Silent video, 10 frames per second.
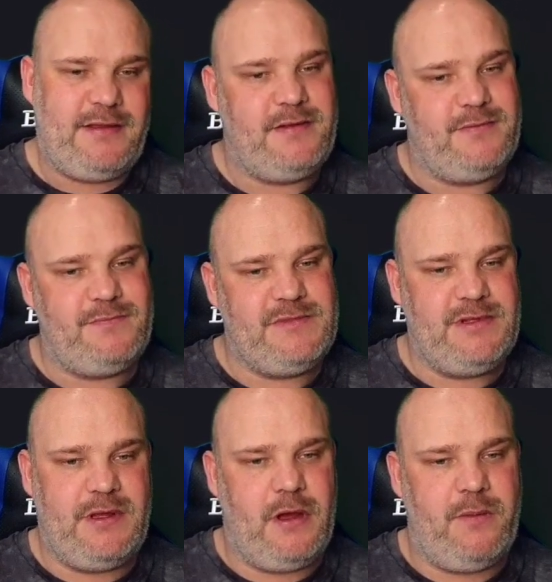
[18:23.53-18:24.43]

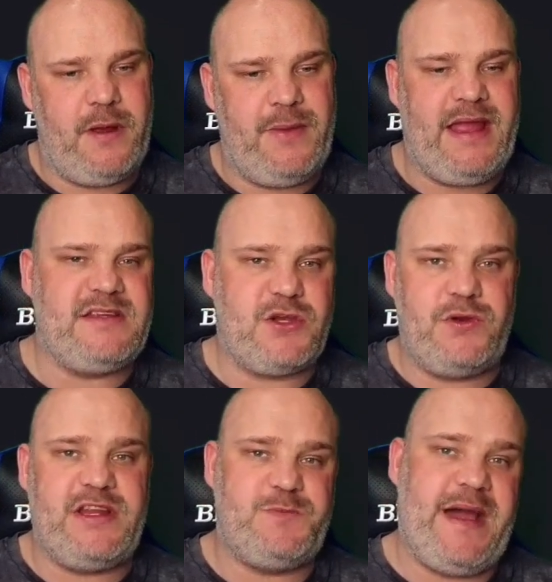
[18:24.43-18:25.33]
I mean, it's good
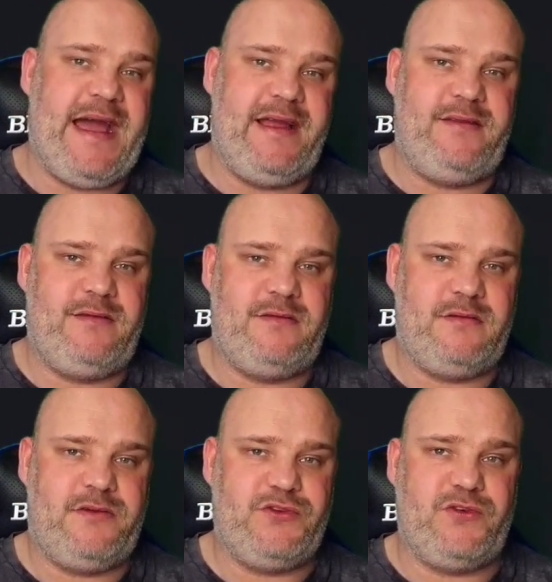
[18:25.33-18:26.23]
and it's bad,
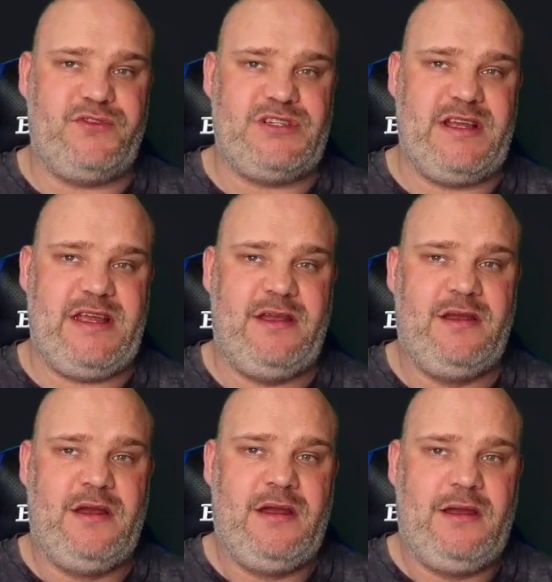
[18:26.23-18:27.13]
because obviously
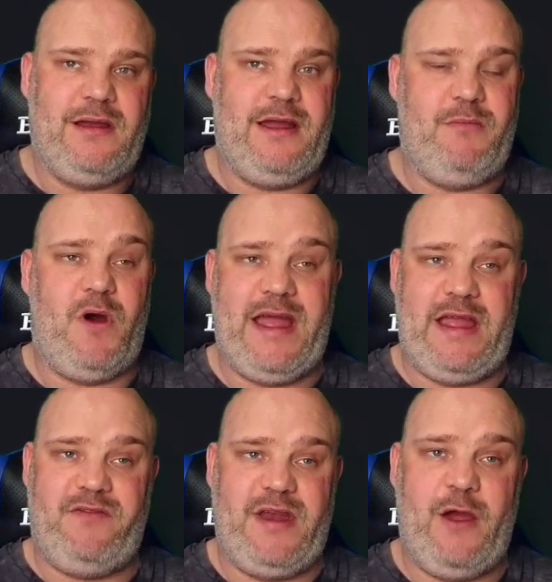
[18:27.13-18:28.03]
it might
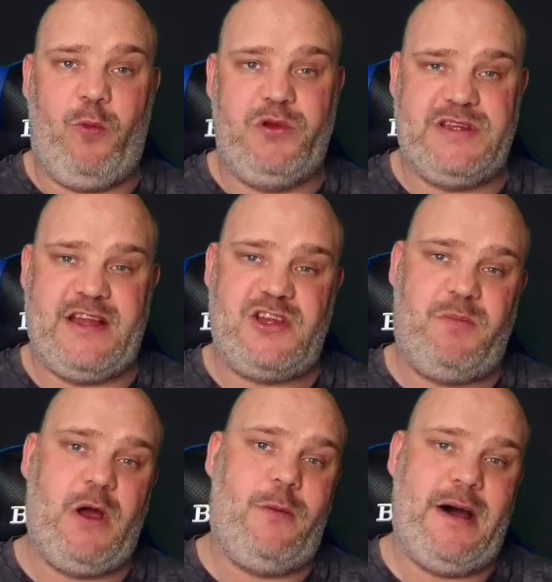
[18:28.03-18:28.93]
even help us actually
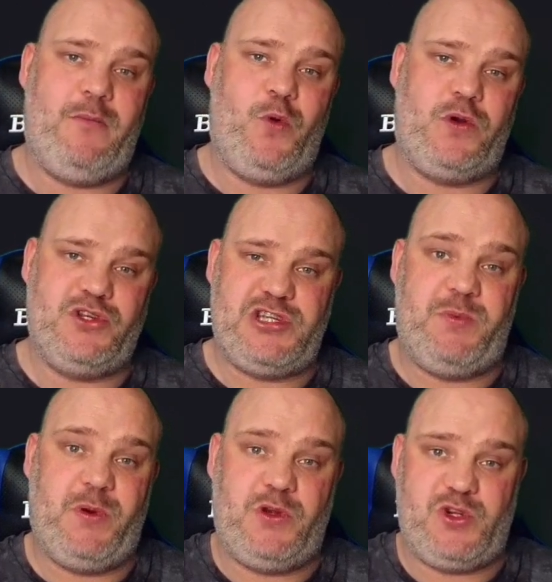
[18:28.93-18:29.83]
blow them up more, because
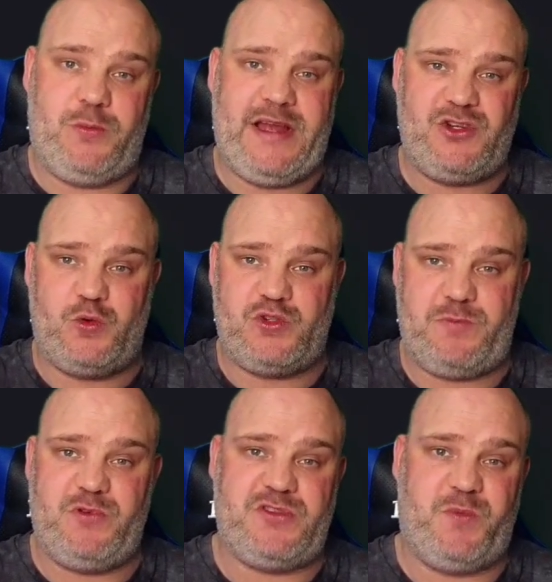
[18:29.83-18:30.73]
she'll make sure she
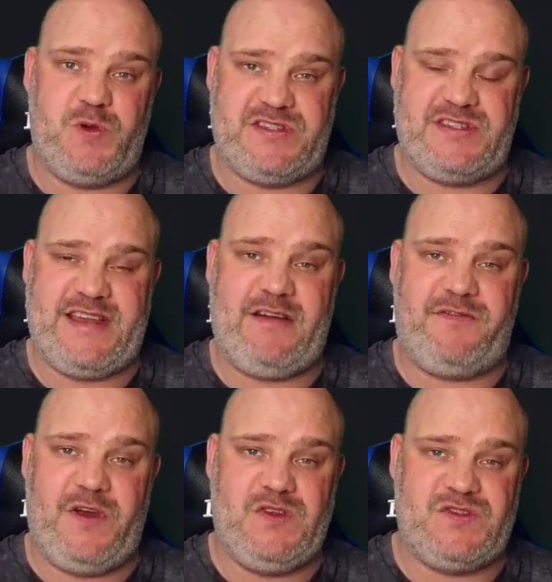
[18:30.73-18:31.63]
puts the poisons out
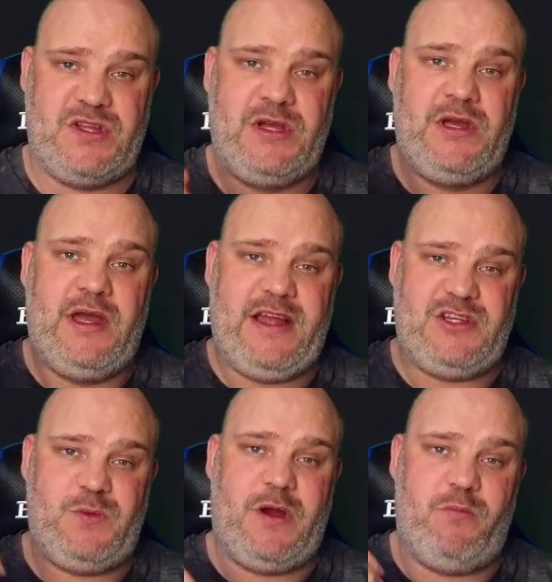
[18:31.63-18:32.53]
first, and she
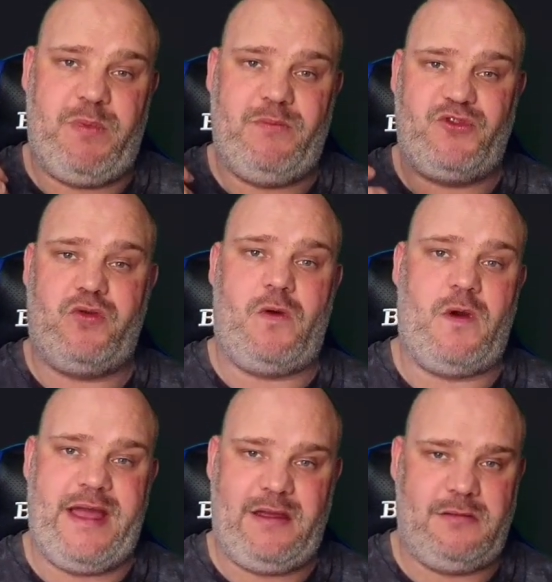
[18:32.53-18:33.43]
won't
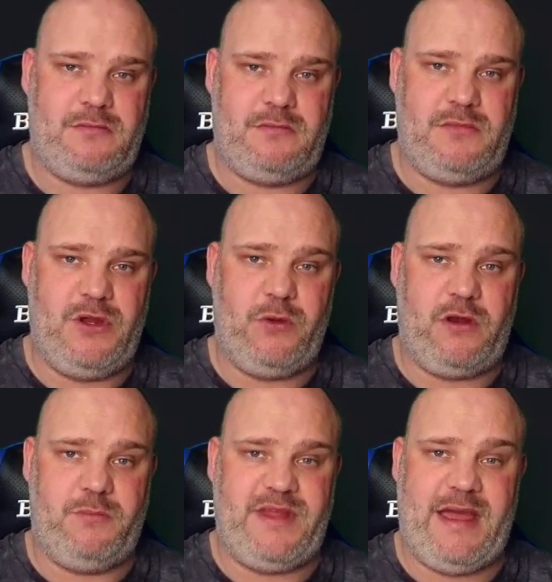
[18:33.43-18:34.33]
try nuking
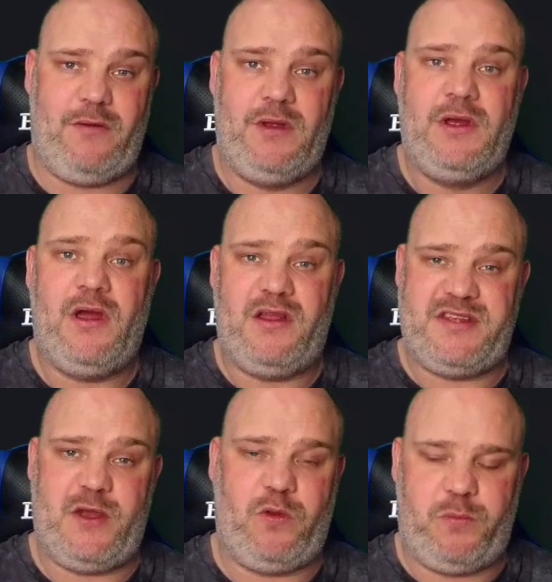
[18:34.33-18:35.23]
them down
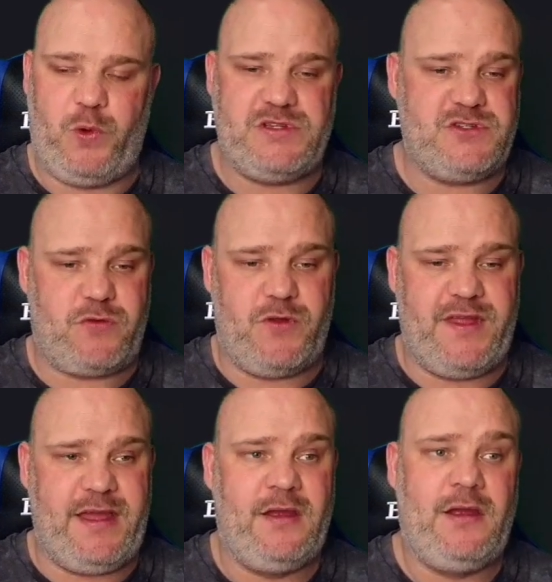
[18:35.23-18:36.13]
until the poisons are on
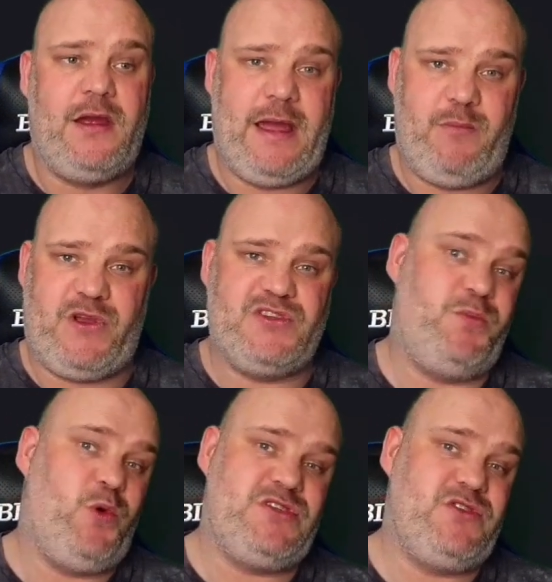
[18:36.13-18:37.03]
there, and because the
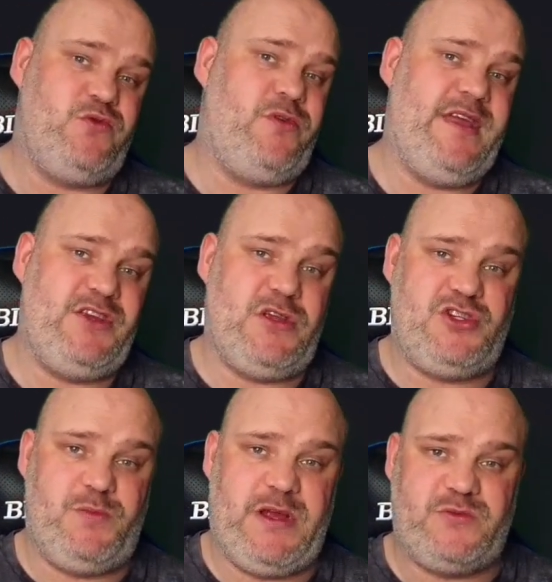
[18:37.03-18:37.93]
poisons are on there and
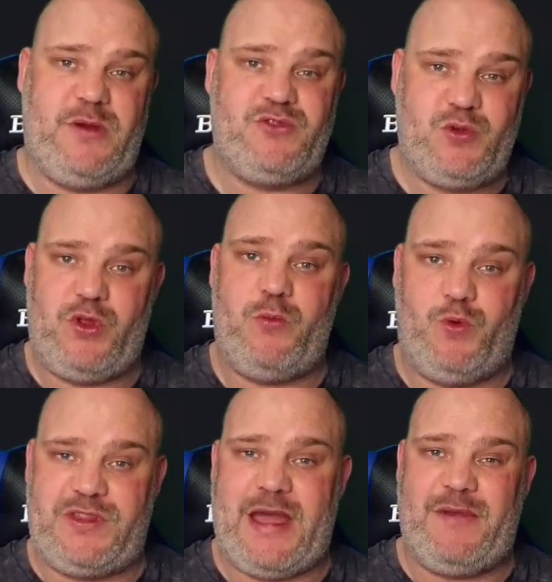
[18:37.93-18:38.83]
she blows them up, she'll do more
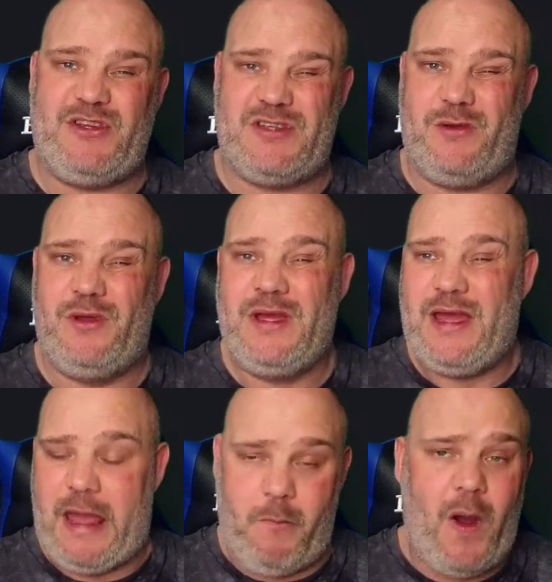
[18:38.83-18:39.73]
damage, so
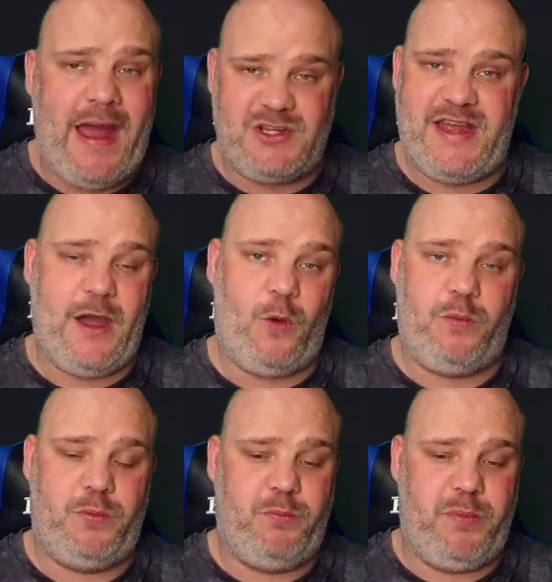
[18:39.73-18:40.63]
it might actually help,
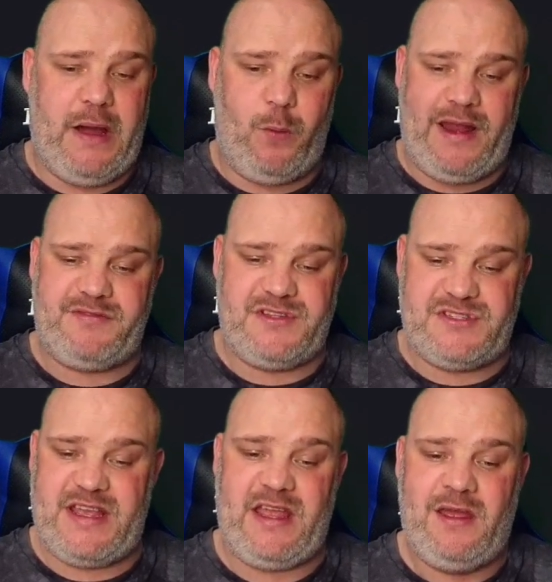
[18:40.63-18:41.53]
but we'll have to
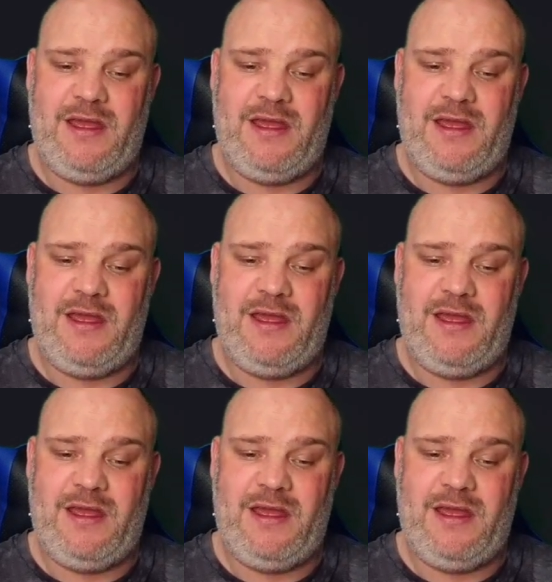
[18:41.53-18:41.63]
see.